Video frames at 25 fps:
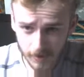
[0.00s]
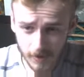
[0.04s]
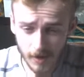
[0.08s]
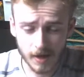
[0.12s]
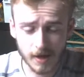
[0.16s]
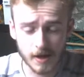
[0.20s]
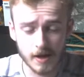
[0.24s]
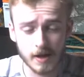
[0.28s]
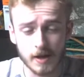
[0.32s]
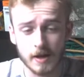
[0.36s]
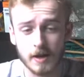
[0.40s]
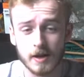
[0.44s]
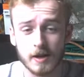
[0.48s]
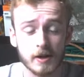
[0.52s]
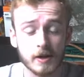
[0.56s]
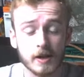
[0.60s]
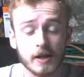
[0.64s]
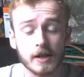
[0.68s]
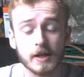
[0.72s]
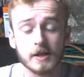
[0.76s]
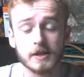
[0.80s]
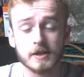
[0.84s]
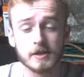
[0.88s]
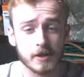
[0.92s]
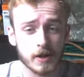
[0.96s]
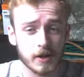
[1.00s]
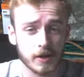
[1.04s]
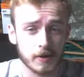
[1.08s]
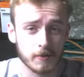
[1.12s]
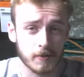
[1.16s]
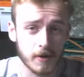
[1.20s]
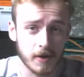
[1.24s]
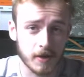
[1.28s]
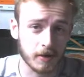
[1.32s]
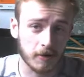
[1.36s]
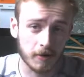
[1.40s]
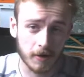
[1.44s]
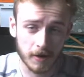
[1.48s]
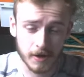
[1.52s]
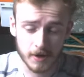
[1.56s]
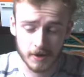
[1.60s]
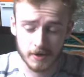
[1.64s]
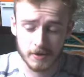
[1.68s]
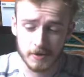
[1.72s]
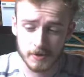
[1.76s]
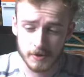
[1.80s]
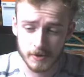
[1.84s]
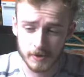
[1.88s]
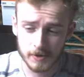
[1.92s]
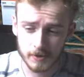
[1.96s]
or getting started with creating
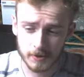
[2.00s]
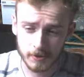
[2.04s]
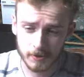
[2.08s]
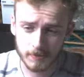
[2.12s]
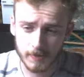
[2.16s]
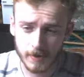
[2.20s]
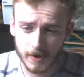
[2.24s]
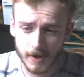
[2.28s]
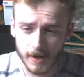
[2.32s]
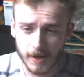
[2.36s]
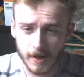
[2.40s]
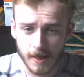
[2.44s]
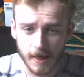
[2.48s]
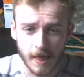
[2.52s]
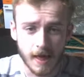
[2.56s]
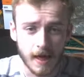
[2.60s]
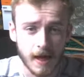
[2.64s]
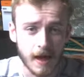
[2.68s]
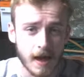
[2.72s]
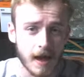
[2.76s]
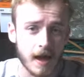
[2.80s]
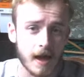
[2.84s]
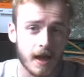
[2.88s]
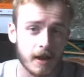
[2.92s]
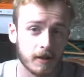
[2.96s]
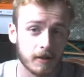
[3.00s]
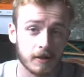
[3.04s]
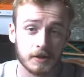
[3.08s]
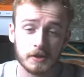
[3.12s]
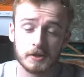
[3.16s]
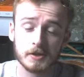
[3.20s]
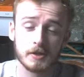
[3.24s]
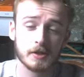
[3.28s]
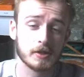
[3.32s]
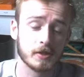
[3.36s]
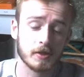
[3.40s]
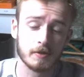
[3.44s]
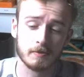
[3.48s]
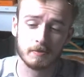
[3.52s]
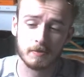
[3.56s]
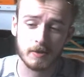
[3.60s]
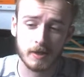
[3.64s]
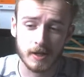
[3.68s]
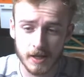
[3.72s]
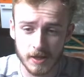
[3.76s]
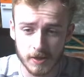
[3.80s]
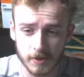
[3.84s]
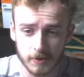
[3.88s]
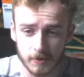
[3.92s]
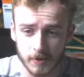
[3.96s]
your own Discord bot, and let's just jump
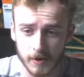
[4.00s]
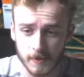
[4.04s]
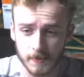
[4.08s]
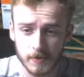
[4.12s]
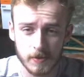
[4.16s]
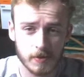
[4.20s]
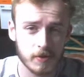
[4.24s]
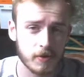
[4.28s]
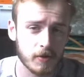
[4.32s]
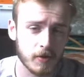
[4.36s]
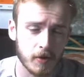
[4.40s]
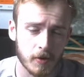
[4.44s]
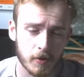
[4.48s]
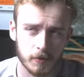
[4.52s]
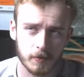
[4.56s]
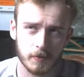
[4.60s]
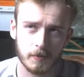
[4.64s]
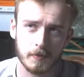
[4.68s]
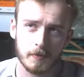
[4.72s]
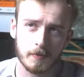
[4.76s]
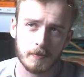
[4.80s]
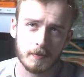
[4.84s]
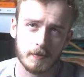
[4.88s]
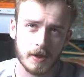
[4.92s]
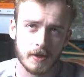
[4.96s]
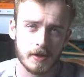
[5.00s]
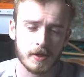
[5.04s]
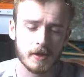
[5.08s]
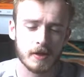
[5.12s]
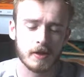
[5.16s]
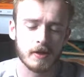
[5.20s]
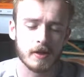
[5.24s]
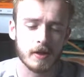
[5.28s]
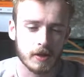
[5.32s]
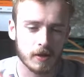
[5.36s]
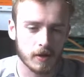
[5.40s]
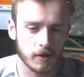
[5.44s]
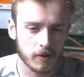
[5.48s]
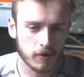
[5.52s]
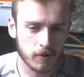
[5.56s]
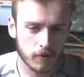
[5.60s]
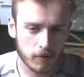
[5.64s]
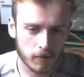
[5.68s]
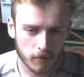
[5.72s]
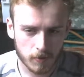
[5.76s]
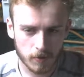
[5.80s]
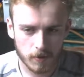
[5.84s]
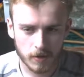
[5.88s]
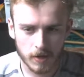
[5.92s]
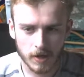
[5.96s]
right into it. So basically,
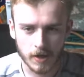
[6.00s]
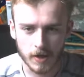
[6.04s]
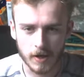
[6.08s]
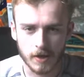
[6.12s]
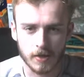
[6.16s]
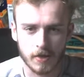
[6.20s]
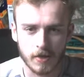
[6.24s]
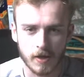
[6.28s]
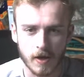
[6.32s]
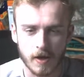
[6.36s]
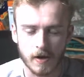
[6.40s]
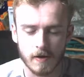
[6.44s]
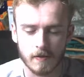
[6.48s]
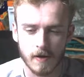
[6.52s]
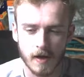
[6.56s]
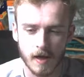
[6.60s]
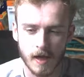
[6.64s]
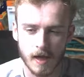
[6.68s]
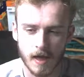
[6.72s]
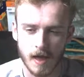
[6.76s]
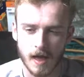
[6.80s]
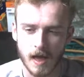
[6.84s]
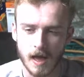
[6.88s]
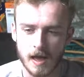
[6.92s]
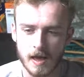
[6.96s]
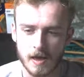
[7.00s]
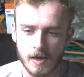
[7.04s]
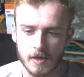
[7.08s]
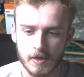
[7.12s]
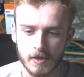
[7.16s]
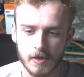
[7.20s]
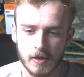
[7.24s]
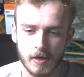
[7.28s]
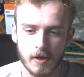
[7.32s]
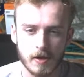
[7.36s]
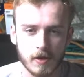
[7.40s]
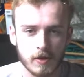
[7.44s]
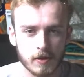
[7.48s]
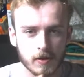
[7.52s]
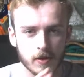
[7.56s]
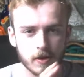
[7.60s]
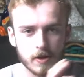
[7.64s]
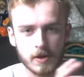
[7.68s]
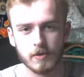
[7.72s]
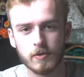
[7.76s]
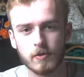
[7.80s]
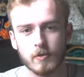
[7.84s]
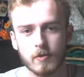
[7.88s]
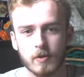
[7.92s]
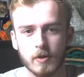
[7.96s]
Discord itself has the
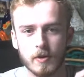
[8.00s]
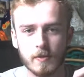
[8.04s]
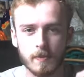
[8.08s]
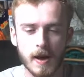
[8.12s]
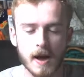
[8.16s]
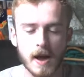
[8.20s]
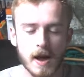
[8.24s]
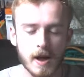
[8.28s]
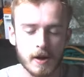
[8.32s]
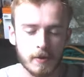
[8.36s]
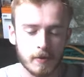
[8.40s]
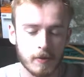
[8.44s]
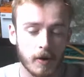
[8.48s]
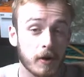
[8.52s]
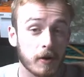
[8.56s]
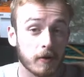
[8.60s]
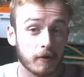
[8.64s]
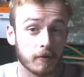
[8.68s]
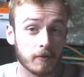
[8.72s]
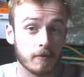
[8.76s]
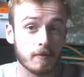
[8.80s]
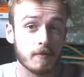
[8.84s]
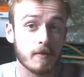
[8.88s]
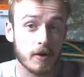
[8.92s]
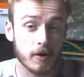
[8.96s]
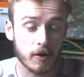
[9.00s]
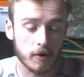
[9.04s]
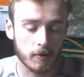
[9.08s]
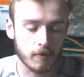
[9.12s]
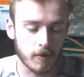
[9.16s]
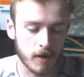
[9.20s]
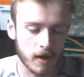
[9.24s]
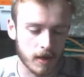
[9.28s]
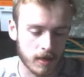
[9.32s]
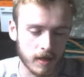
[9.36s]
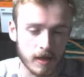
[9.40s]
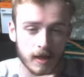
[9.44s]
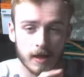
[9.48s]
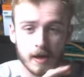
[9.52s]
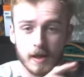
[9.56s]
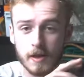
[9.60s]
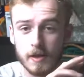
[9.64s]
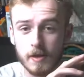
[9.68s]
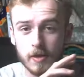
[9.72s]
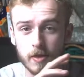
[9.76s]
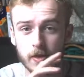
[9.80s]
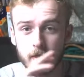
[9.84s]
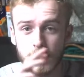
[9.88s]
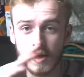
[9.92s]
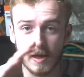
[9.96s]
Discord bot, what you're familiar with. It
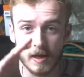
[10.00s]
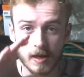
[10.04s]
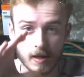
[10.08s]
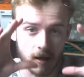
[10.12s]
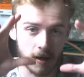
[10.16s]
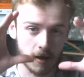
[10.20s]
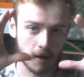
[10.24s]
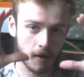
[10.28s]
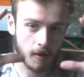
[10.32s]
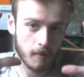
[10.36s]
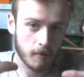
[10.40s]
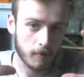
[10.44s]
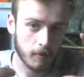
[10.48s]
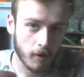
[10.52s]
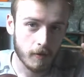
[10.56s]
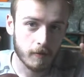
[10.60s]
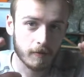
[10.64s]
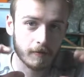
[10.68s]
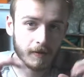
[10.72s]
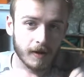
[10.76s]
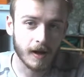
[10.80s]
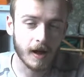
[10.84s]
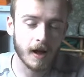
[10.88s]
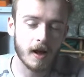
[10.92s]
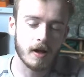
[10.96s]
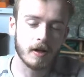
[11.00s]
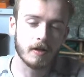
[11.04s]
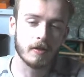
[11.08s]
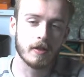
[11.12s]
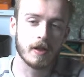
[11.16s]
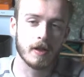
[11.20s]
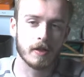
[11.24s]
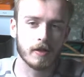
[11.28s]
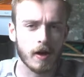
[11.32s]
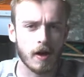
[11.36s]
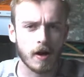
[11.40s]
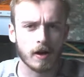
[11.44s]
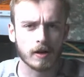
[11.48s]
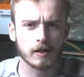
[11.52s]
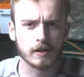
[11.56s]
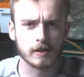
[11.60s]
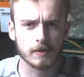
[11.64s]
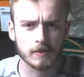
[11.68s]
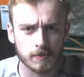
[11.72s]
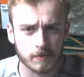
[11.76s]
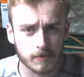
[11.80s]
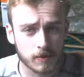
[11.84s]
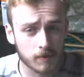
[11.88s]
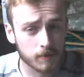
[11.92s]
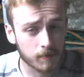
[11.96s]
is the profile that talks
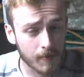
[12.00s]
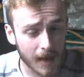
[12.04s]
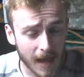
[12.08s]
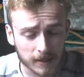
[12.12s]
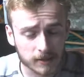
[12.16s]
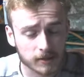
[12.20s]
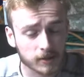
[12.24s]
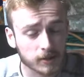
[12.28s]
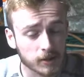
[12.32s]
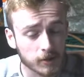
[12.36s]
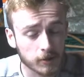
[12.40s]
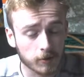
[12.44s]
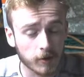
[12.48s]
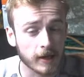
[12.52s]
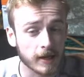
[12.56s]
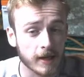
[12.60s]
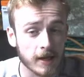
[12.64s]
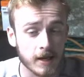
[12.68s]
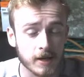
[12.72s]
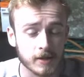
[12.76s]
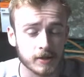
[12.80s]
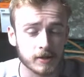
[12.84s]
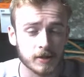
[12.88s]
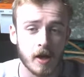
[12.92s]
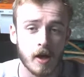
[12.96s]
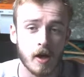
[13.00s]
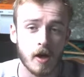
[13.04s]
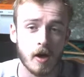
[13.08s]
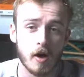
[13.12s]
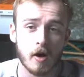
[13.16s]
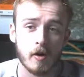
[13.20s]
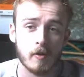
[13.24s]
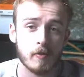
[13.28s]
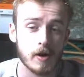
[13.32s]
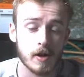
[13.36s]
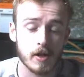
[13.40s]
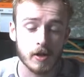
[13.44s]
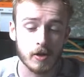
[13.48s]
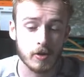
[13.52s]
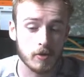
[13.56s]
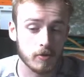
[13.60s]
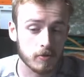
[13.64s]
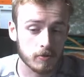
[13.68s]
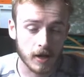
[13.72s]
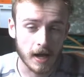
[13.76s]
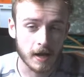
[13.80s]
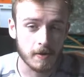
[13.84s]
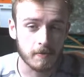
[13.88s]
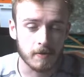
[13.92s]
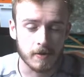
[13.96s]
back to you, I guess, when you
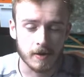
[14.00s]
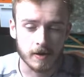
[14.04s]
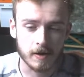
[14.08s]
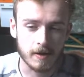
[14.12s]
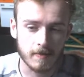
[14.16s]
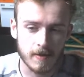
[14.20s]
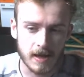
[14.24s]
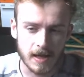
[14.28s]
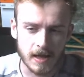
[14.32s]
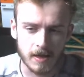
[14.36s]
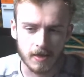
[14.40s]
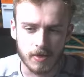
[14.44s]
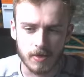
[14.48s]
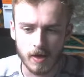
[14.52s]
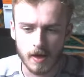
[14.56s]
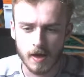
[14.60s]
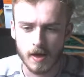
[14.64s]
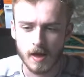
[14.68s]
type in commands.